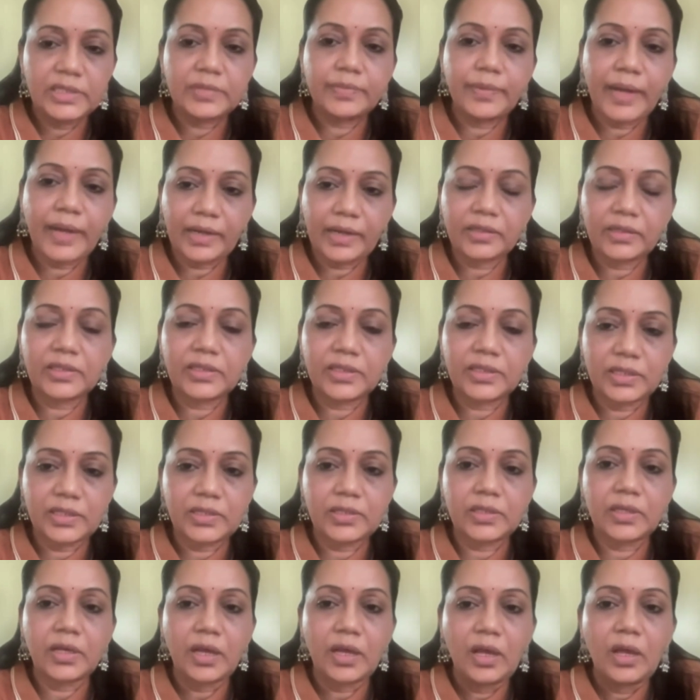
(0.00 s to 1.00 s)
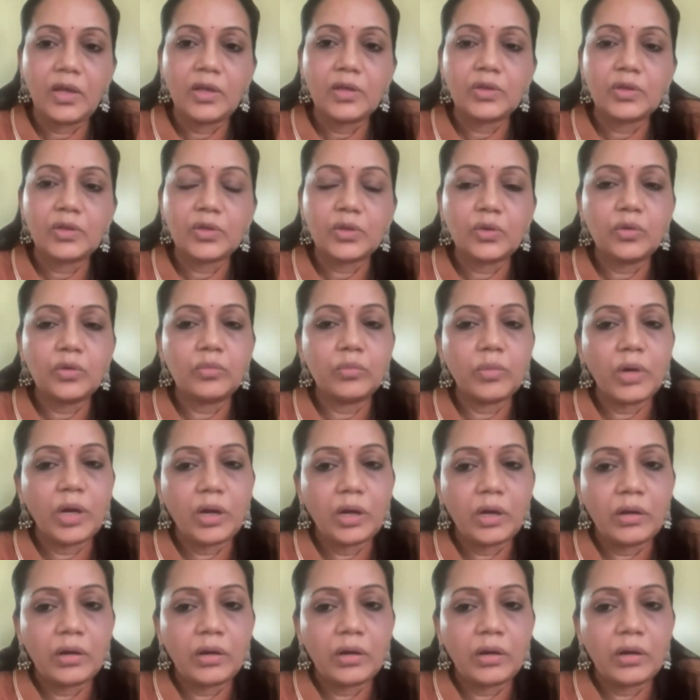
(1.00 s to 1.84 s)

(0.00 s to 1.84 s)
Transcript: these practices. So